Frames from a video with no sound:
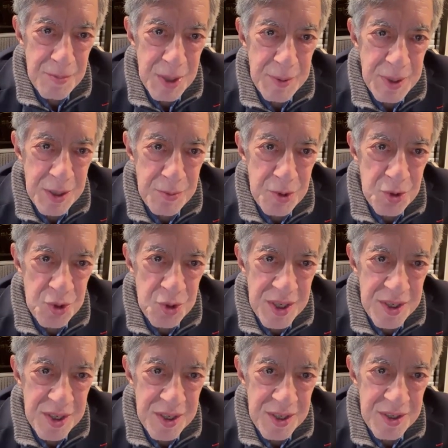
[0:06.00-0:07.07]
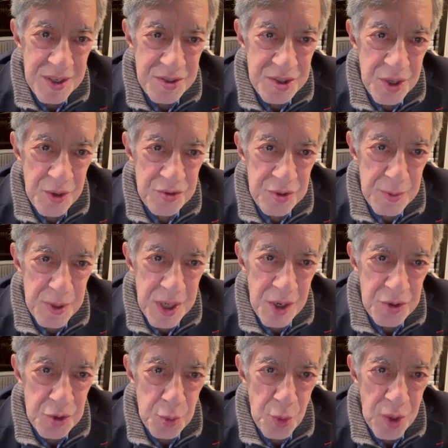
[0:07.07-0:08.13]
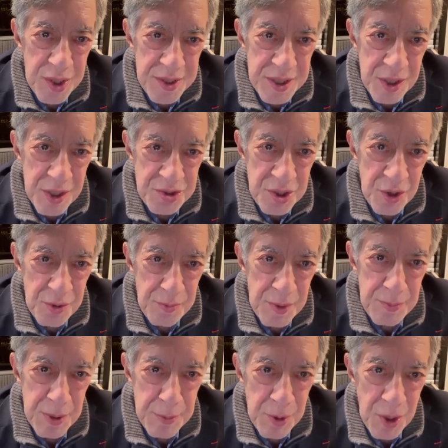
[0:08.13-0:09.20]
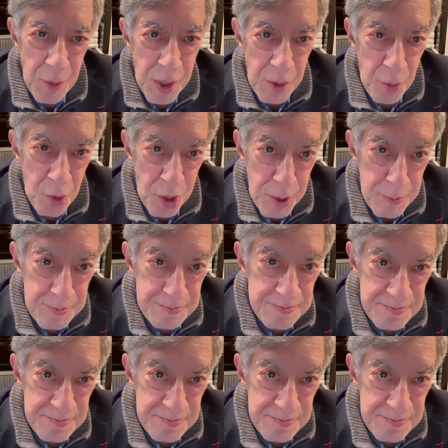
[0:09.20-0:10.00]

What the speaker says: Maybe unmute and tell us a little bit how you work, and then I'll tell people how I work.